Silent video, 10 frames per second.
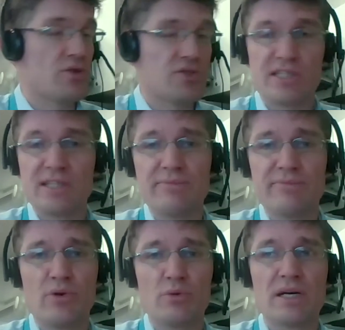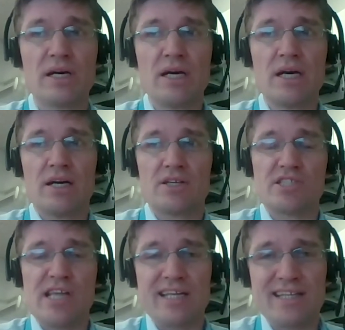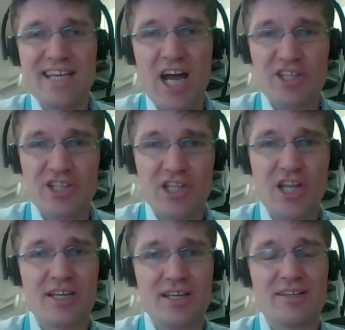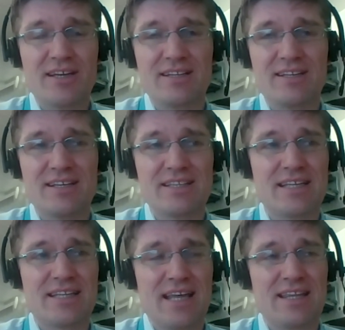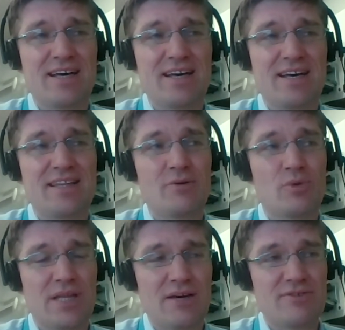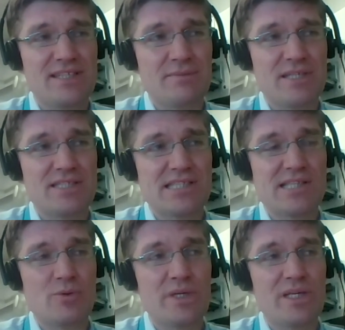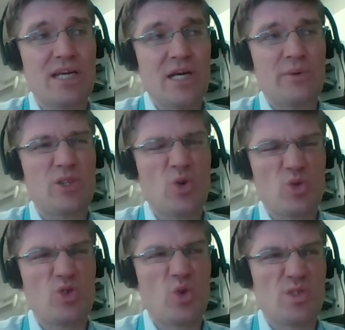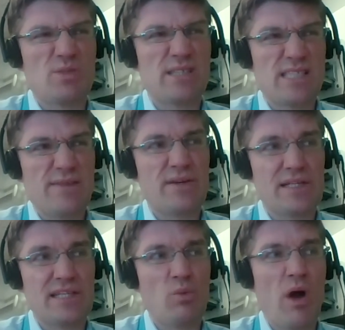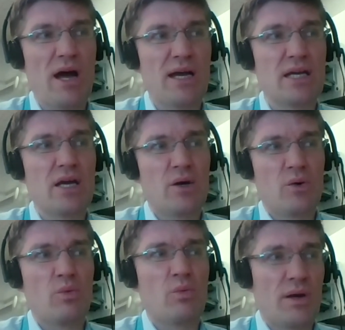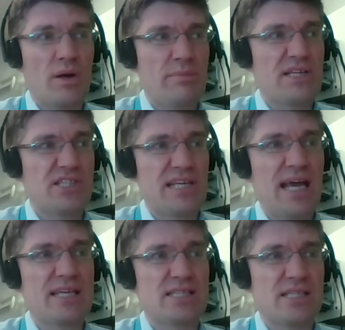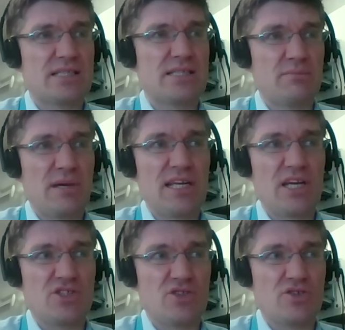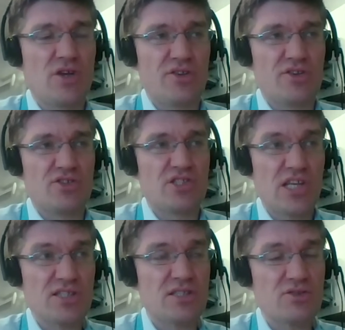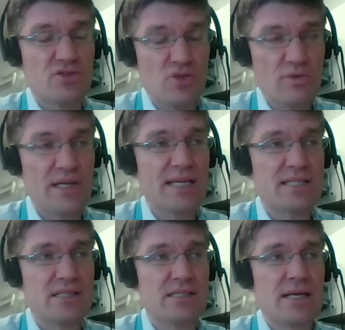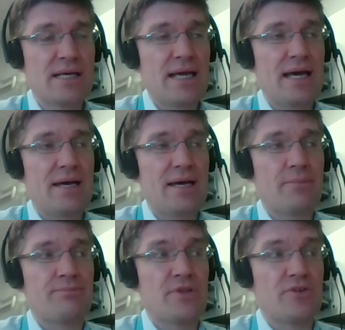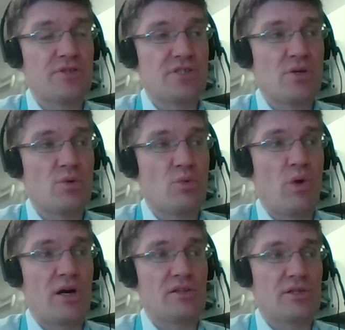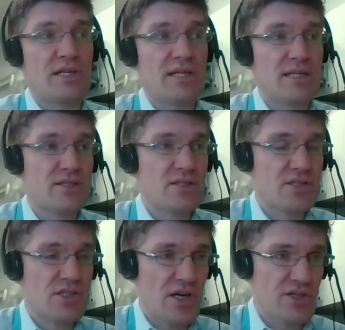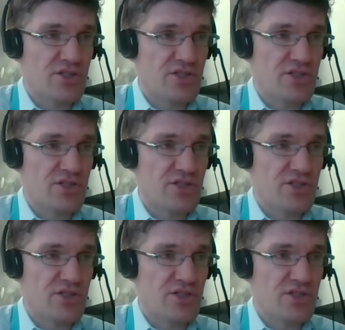Hodgkin lymphoma are sadly unlucky, and that what that really means is that we don't know specifically why one patient gets it and many others don't get it. There is work looking at certain